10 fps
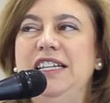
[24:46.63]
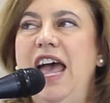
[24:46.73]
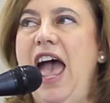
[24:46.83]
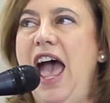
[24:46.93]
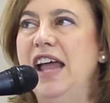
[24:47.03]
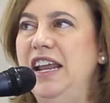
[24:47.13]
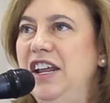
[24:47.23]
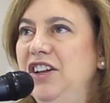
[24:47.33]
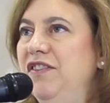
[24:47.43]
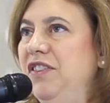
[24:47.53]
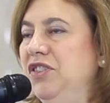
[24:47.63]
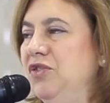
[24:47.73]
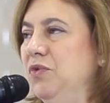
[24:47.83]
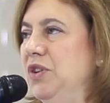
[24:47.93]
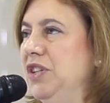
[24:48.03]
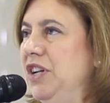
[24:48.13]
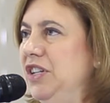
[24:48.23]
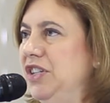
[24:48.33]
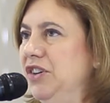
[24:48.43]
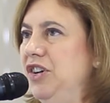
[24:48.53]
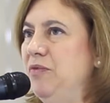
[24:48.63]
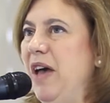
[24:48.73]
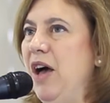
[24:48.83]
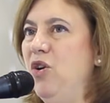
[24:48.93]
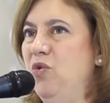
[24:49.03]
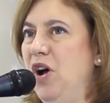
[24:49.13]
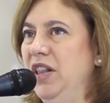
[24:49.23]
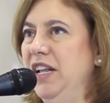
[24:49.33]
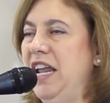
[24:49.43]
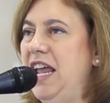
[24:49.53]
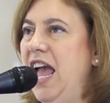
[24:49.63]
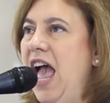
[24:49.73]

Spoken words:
had individuals concerned about quality